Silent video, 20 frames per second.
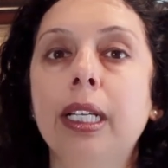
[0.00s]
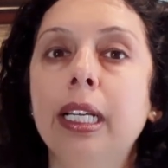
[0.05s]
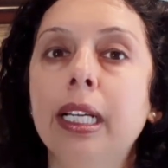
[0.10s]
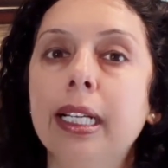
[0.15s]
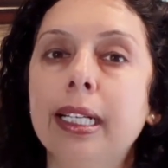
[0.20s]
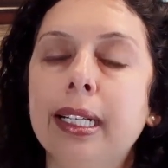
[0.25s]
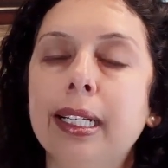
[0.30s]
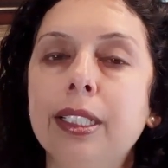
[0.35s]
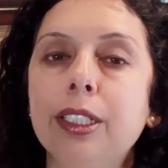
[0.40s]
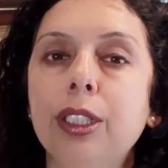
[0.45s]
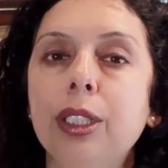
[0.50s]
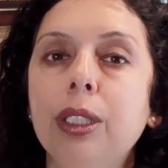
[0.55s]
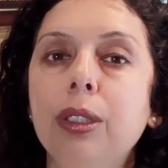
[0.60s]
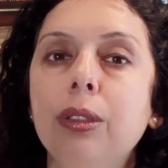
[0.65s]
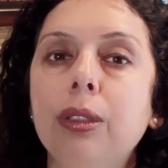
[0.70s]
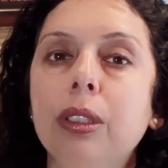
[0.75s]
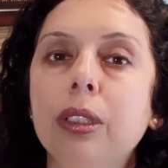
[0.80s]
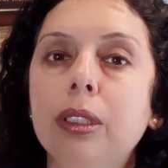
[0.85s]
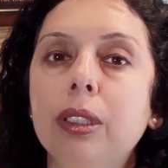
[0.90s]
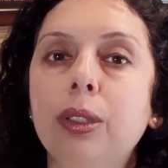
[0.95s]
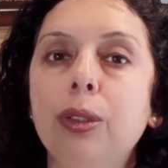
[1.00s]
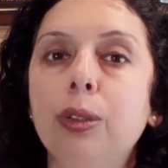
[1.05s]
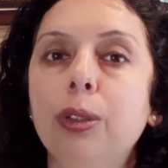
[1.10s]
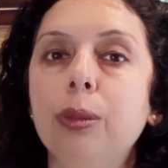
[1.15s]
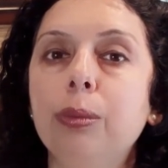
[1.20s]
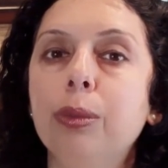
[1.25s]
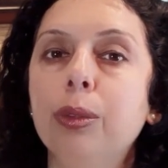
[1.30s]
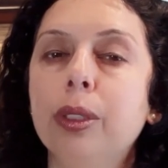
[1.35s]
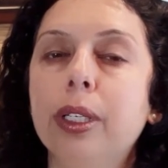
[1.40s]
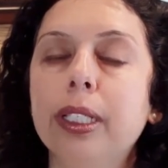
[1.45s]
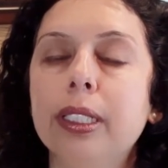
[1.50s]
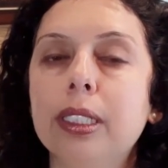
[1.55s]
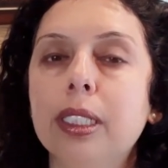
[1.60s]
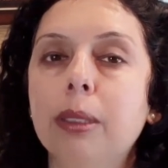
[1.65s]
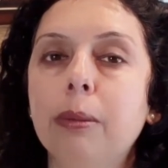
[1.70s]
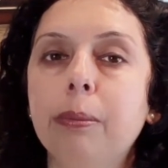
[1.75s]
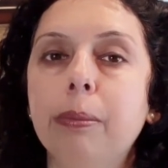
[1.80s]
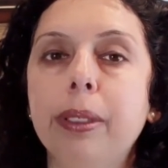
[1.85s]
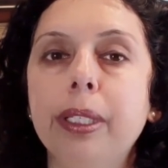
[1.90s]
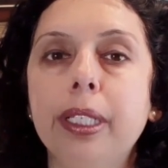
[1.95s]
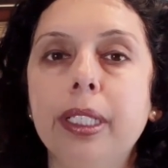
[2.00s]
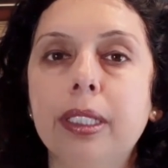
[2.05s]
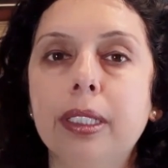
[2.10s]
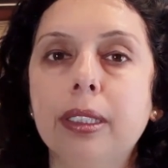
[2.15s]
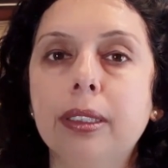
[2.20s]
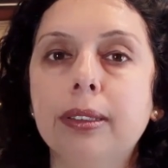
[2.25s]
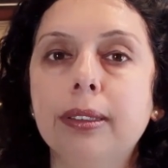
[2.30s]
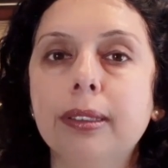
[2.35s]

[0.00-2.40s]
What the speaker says: Continue till the notebook gets complete.